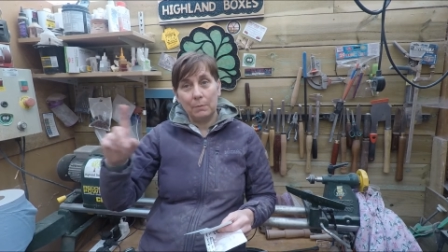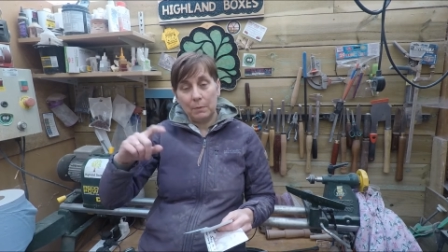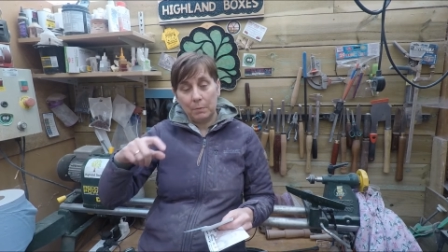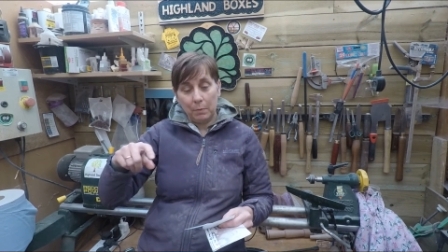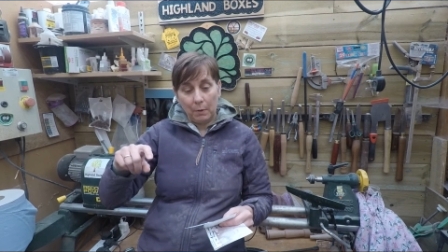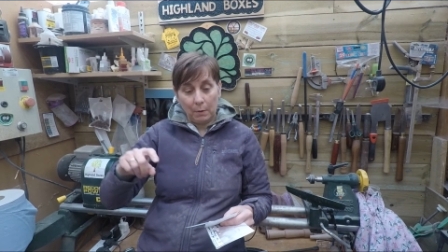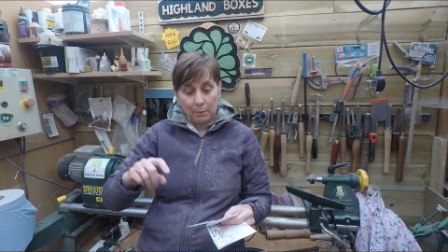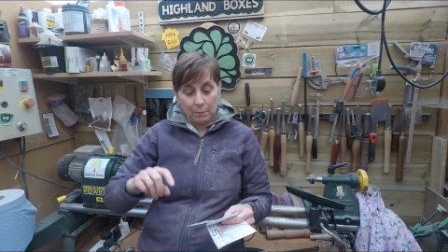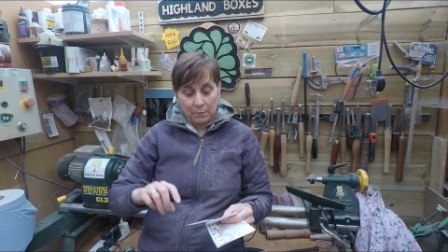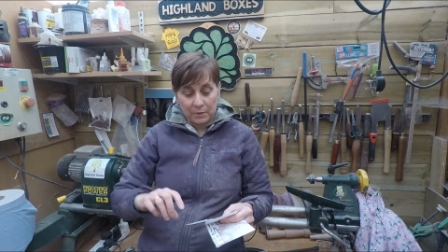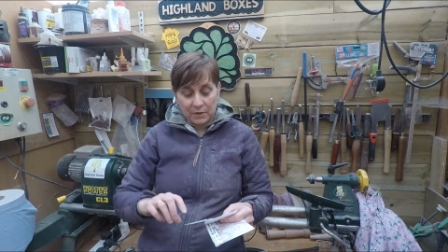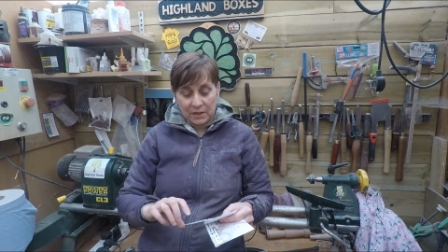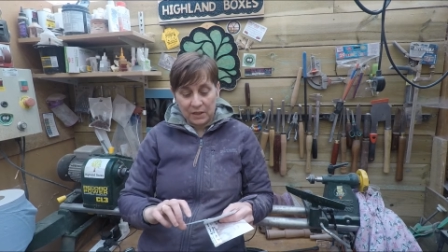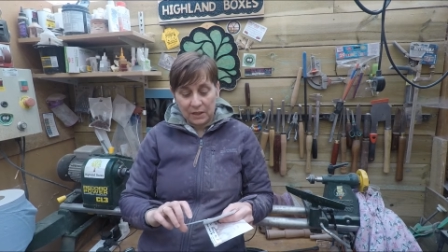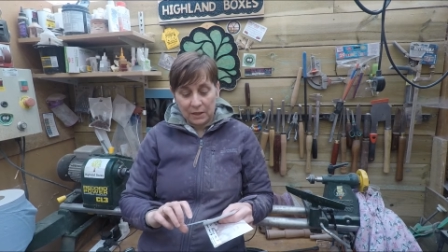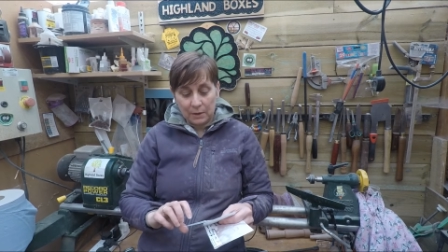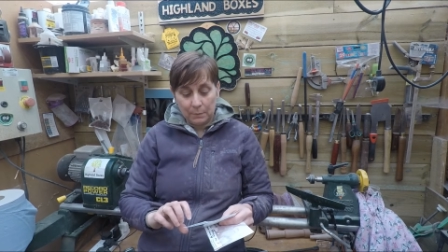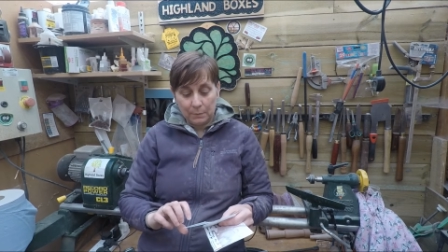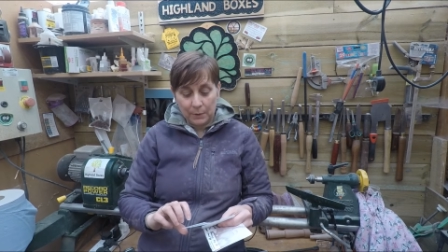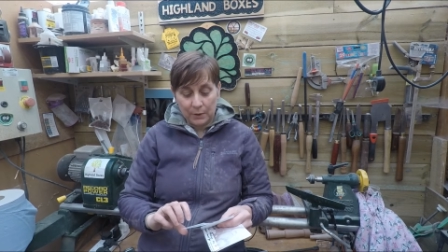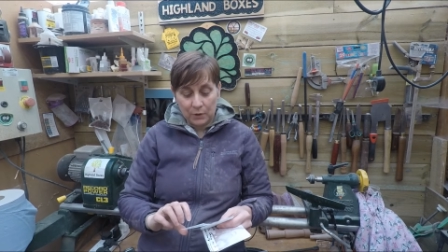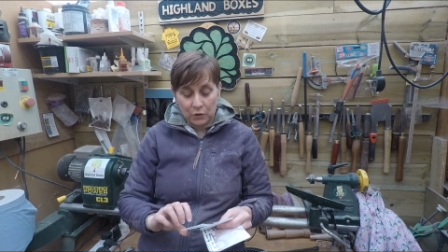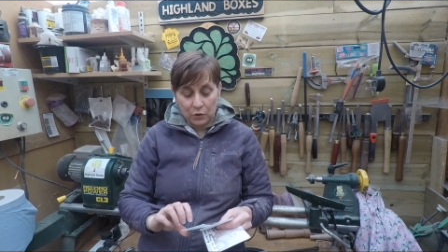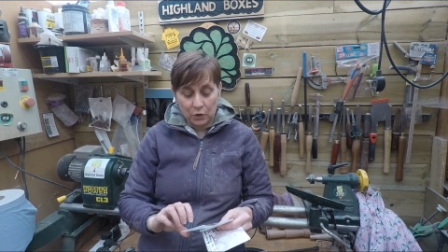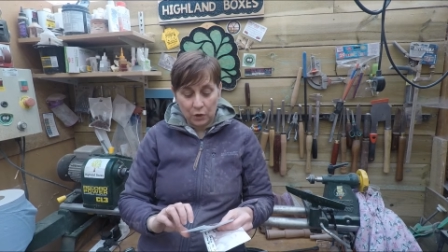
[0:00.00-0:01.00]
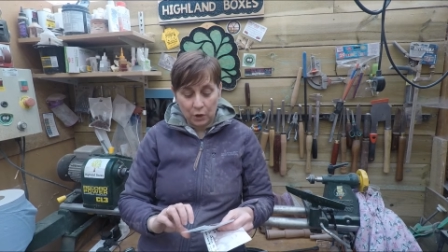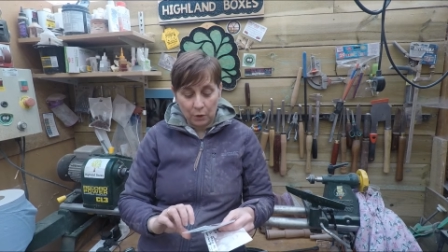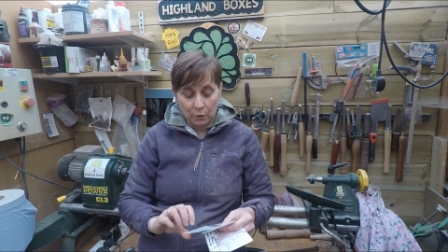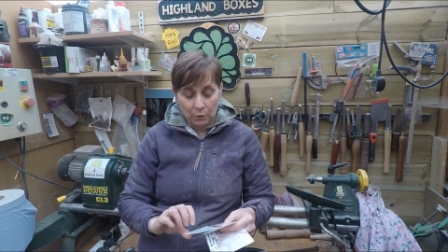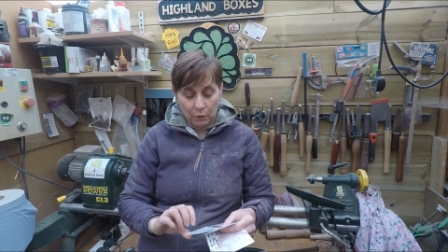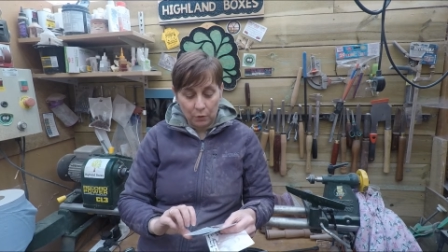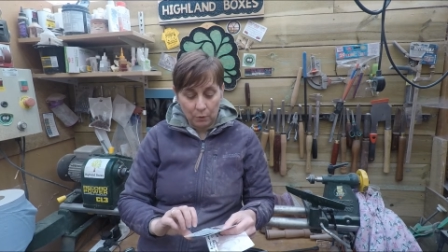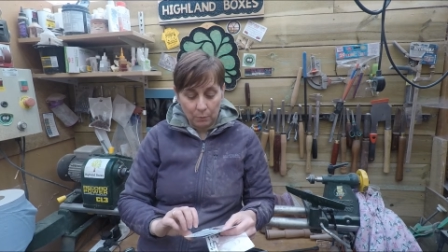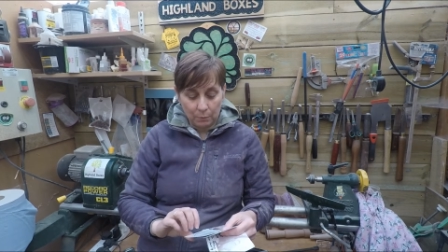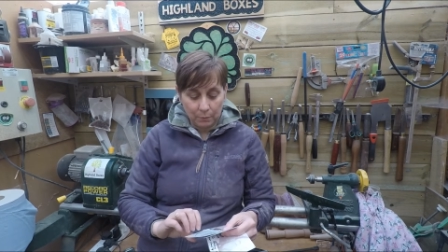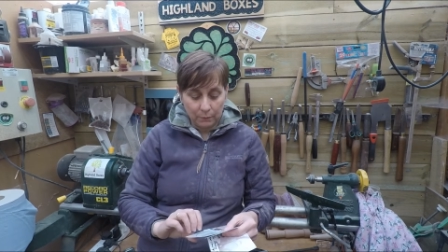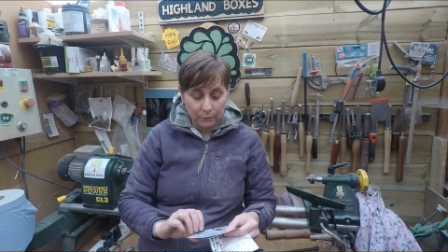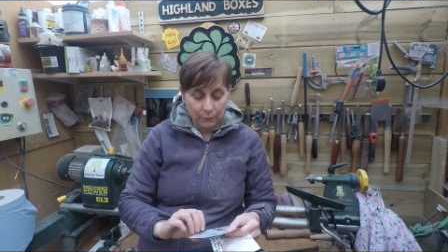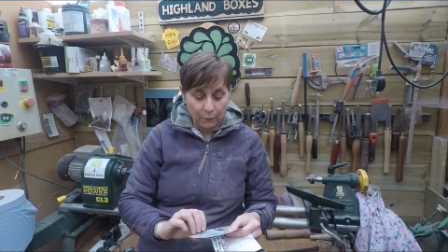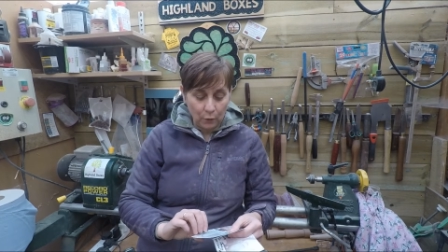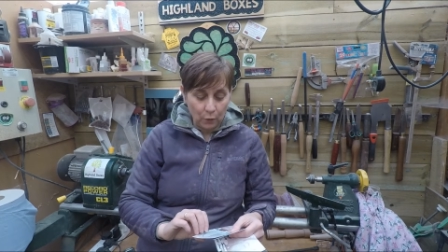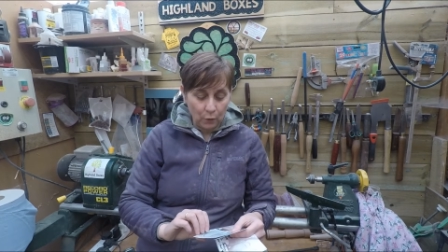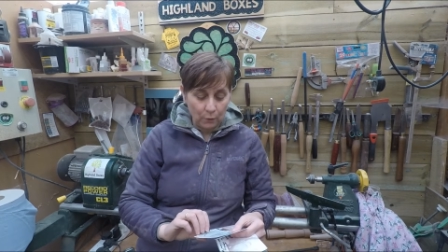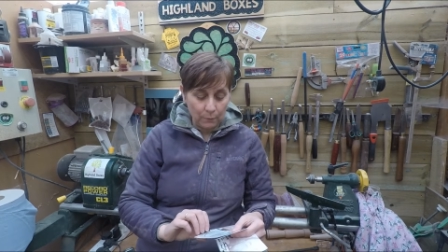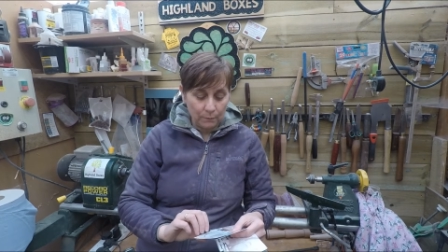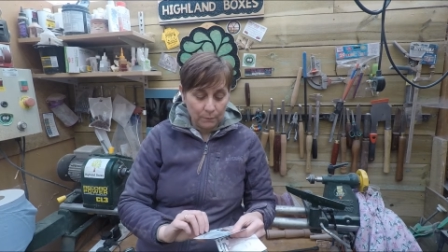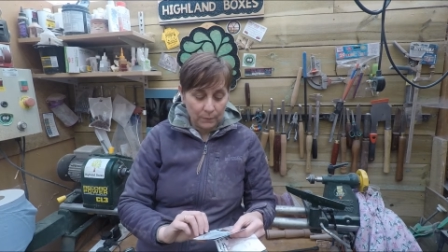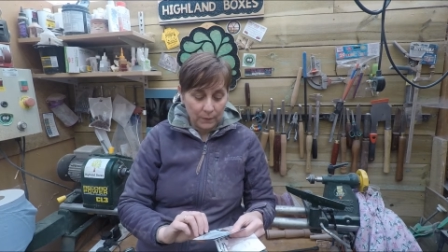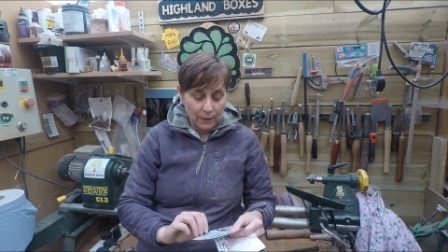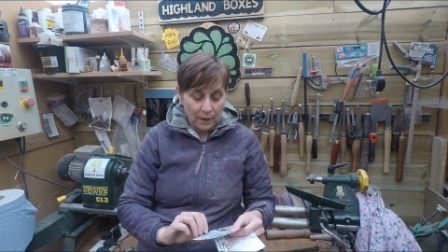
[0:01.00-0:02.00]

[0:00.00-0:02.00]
you've probably seen a picture going up before.